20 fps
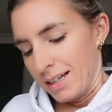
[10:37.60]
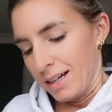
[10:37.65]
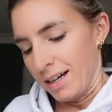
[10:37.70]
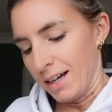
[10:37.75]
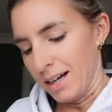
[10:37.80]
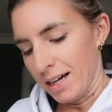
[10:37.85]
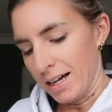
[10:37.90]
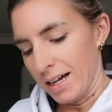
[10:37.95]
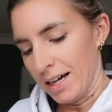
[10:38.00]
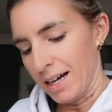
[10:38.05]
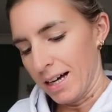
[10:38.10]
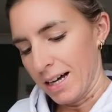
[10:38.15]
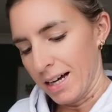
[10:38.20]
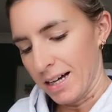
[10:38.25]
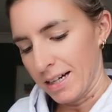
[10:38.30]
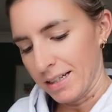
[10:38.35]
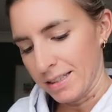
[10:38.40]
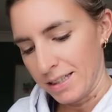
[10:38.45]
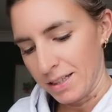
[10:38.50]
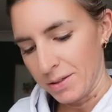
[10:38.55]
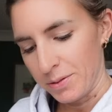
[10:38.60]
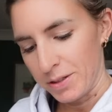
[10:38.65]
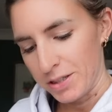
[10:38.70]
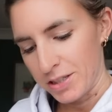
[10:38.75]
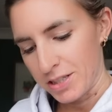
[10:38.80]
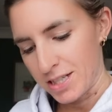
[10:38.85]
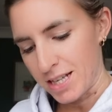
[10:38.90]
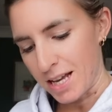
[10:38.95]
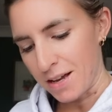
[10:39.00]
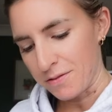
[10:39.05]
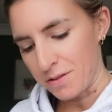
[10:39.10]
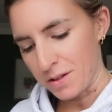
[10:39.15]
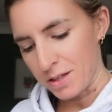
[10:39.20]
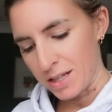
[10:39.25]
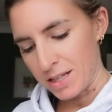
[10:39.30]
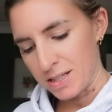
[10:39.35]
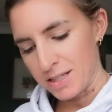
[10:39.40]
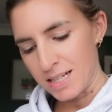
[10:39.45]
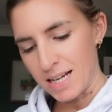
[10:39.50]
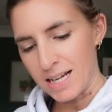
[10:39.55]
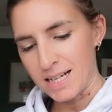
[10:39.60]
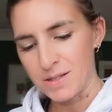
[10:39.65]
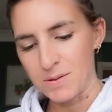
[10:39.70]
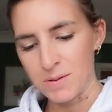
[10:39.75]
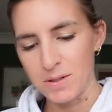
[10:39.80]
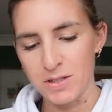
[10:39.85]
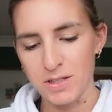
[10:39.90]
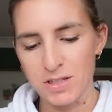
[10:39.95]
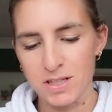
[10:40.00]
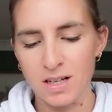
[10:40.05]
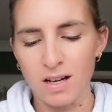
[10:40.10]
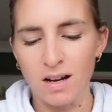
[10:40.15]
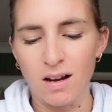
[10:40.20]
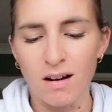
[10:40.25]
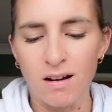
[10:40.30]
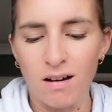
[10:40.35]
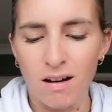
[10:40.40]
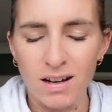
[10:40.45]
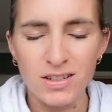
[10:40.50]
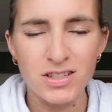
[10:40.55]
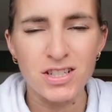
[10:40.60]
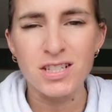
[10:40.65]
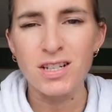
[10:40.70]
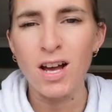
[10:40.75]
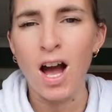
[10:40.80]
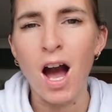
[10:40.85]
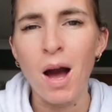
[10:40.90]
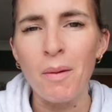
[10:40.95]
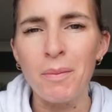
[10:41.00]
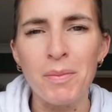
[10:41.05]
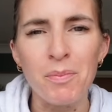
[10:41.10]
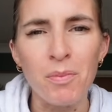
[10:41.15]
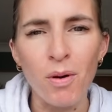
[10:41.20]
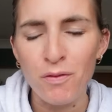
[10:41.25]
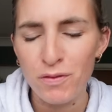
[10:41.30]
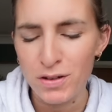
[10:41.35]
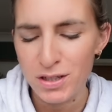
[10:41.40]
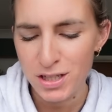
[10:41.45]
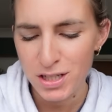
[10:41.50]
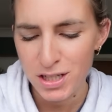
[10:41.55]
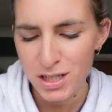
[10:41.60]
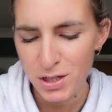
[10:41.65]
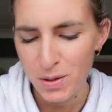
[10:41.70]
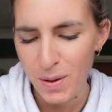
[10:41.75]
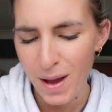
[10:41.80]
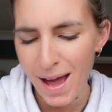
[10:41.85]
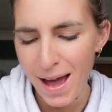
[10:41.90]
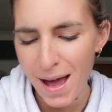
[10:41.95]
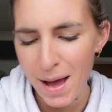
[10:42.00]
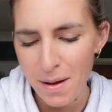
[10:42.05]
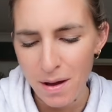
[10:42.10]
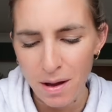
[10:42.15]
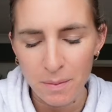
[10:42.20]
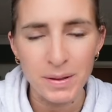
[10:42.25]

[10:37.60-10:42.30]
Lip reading: You know, you just have those days where you just can't, I just can't be bothered to do that.